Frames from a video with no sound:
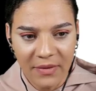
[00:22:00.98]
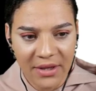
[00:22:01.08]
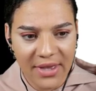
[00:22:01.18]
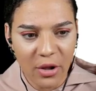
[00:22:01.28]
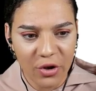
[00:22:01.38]

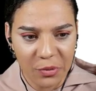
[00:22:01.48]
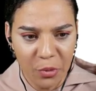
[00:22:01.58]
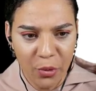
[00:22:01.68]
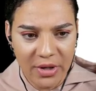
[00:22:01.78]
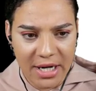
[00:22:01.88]
That looks
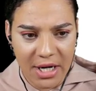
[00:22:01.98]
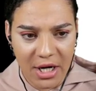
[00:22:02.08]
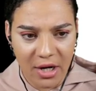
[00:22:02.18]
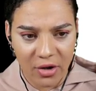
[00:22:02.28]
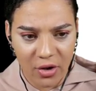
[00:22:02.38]

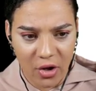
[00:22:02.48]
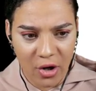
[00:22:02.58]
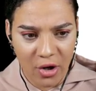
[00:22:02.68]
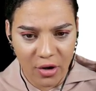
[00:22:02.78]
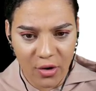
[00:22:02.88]
pretty
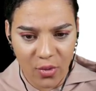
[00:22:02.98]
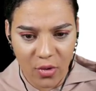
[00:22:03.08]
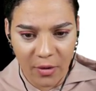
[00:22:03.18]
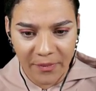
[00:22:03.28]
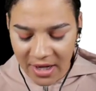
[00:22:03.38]
darn
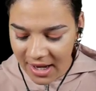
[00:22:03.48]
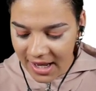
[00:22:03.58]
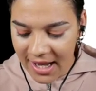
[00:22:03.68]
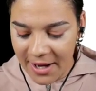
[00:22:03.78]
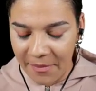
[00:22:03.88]
cool.
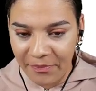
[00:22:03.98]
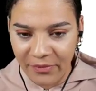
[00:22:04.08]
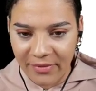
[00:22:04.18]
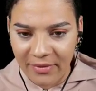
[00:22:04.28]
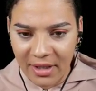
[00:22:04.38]
Um,
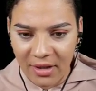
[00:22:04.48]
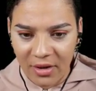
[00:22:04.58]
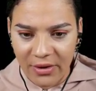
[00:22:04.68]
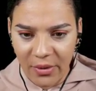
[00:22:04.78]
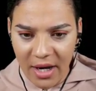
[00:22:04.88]

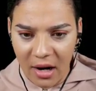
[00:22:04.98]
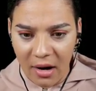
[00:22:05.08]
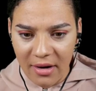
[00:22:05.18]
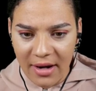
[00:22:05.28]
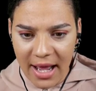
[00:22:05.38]
so there,
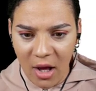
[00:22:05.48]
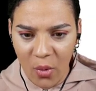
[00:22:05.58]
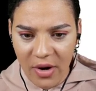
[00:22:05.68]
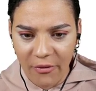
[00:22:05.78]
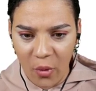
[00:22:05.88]
now
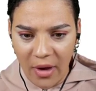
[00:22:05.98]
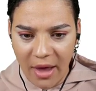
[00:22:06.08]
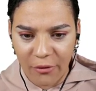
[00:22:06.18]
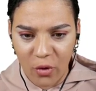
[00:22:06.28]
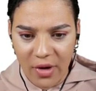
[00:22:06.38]
we've
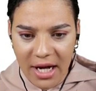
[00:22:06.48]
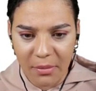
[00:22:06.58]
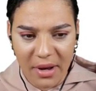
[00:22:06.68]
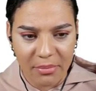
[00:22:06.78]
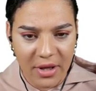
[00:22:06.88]
I've created
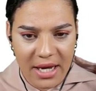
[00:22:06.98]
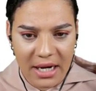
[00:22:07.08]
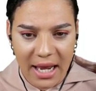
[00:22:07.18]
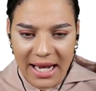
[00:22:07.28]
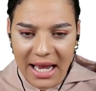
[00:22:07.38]
my
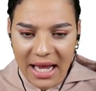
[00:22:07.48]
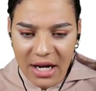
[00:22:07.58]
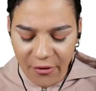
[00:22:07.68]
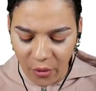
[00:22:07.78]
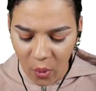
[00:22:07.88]
blade. I kind
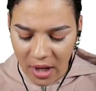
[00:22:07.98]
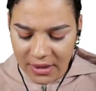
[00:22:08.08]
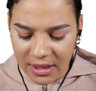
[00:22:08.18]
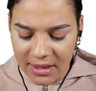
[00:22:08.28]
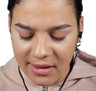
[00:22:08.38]
of
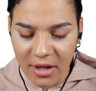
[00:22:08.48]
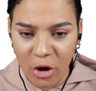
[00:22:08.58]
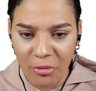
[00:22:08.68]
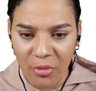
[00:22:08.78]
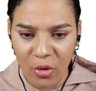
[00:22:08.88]
want a
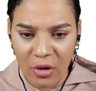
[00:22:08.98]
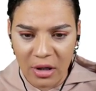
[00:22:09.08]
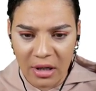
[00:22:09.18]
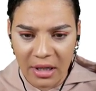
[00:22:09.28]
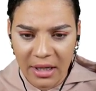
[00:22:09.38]
little
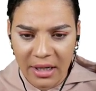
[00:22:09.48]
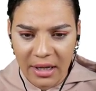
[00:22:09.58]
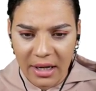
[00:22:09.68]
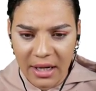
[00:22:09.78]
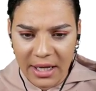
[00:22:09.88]
more
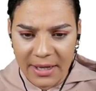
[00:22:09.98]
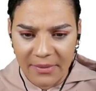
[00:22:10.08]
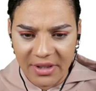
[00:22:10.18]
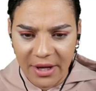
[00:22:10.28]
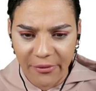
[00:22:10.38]
um,
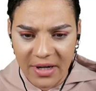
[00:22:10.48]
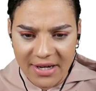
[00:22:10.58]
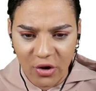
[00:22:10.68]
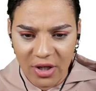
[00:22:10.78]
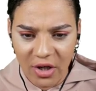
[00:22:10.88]

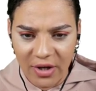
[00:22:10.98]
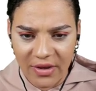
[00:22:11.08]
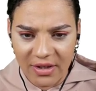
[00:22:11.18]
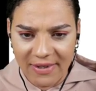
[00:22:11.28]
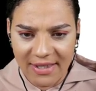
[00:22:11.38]
definition on
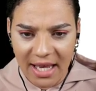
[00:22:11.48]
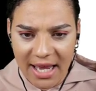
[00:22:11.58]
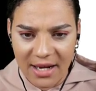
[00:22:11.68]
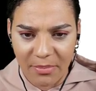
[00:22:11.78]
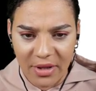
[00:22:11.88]
this
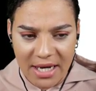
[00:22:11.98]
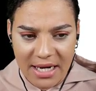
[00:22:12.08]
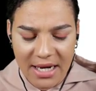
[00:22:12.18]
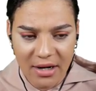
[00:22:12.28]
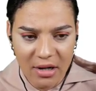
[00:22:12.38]
side blade
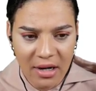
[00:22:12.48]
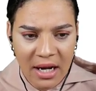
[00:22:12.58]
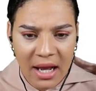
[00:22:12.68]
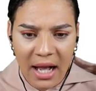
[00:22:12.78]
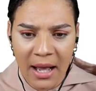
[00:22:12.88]
here.
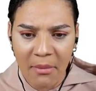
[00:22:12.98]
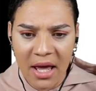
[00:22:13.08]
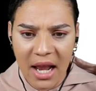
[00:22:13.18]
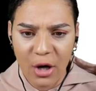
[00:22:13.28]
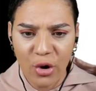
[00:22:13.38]
Um, and
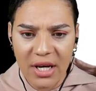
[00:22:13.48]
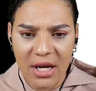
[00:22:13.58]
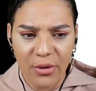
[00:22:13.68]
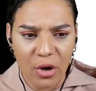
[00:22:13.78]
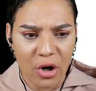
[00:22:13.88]
I could
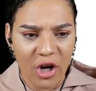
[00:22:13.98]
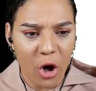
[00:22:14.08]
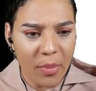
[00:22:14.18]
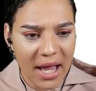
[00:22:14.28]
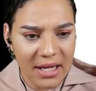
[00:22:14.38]
either go
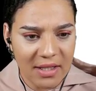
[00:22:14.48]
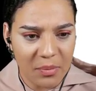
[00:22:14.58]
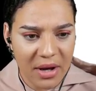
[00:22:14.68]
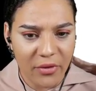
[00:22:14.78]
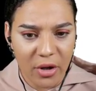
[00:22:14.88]
back into
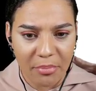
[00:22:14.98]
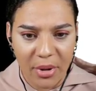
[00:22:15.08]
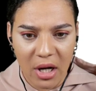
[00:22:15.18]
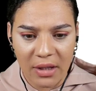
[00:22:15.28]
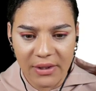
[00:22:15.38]
Bevel and
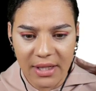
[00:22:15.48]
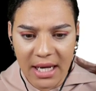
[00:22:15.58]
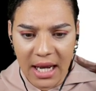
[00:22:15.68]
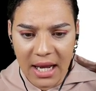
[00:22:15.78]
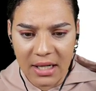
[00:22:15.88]
Emboss
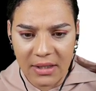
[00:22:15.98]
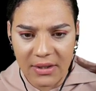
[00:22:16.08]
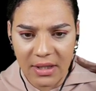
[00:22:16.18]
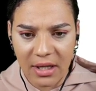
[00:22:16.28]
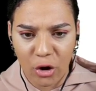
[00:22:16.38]

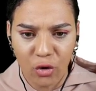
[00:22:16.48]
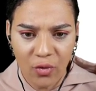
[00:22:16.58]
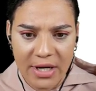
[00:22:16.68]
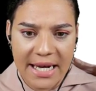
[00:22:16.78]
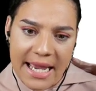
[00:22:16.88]
and uh,
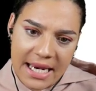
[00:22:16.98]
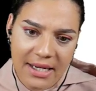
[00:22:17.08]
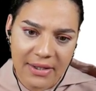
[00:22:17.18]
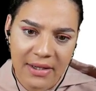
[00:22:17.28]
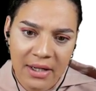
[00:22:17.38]

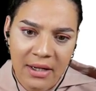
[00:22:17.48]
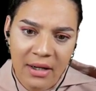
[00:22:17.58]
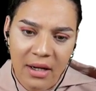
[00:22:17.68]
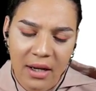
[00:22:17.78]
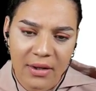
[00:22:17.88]
create
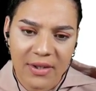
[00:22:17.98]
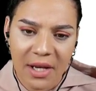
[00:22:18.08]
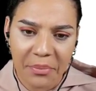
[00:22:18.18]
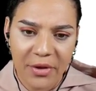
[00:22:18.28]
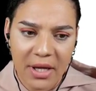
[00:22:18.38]
uh,
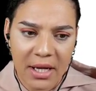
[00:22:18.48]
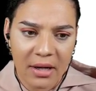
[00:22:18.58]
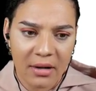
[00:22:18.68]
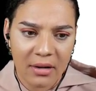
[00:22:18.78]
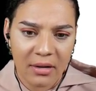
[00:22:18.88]

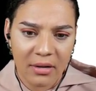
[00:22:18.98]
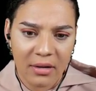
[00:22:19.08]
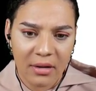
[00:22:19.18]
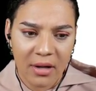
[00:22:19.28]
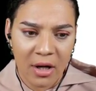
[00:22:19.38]
something
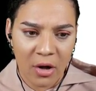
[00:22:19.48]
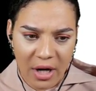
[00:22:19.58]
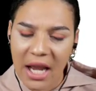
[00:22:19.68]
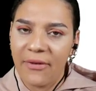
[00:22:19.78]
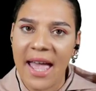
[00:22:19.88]
uh, or
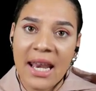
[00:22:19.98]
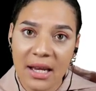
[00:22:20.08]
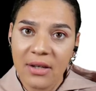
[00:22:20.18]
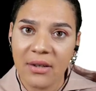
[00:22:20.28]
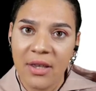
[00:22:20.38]
kind of
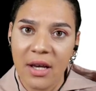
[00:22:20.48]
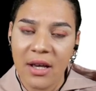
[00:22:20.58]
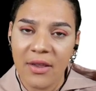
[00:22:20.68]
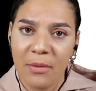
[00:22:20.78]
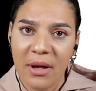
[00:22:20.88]
edit
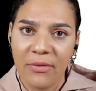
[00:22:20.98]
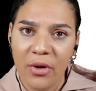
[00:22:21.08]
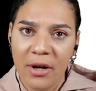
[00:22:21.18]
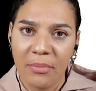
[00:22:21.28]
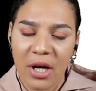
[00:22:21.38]
the, the Bevel
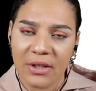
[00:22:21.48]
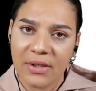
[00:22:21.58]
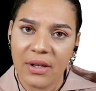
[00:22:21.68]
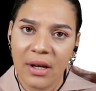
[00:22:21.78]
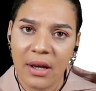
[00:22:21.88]
and
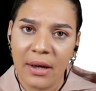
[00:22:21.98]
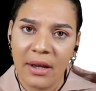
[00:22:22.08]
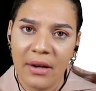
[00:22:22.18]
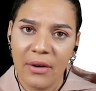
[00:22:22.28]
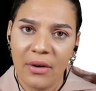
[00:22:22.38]
Emboss
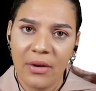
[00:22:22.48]
uh,